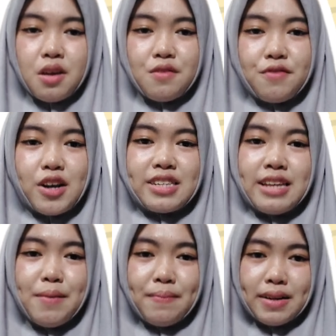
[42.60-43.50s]
For
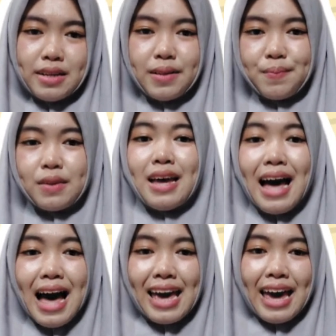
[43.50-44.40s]
example,
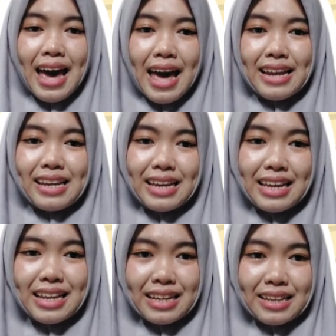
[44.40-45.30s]
I had
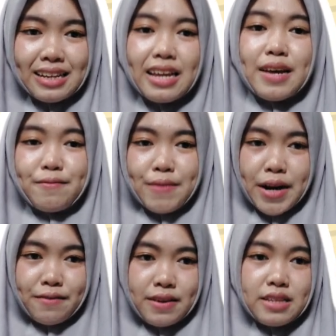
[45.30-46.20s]
eaten
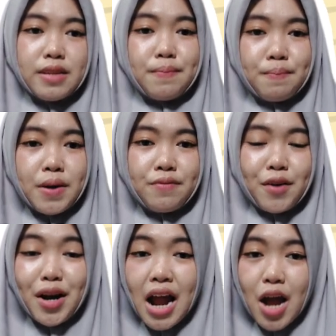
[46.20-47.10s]
breakfast
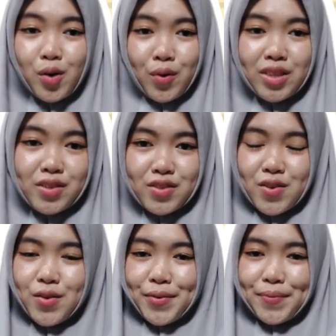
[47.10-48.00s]
before I went to
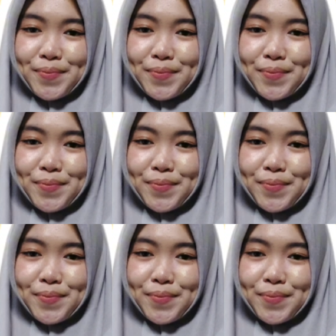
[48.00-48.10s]
school.